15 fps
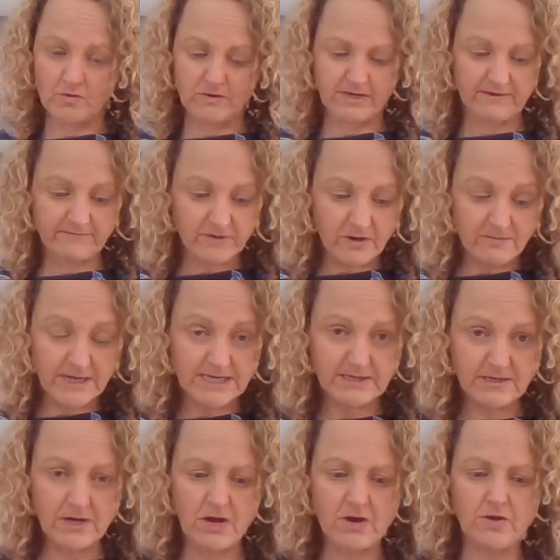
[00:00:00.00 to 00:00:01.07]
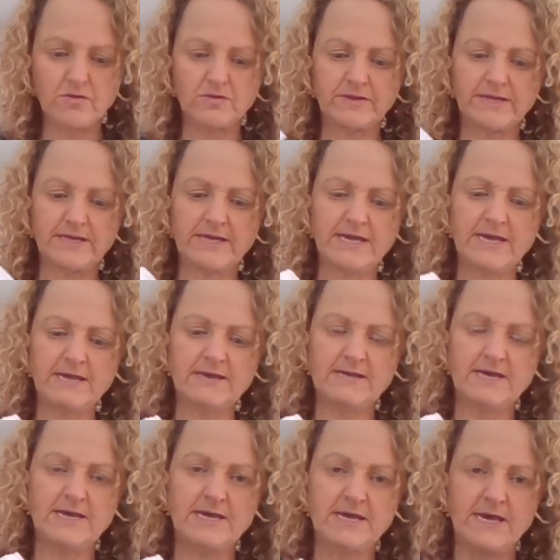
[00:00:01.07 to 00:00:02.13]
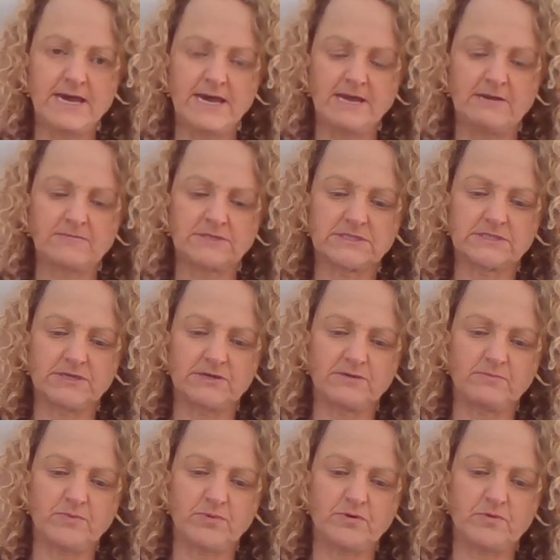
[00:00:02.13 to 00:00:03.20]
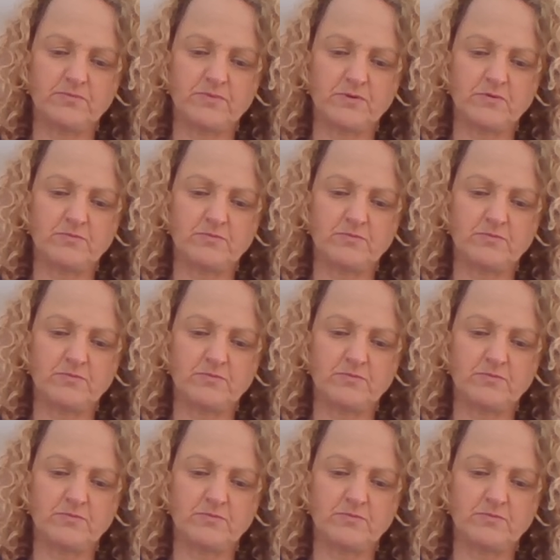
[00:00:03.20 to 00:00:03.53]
And I've got my little hole there, and I'm just going to pour.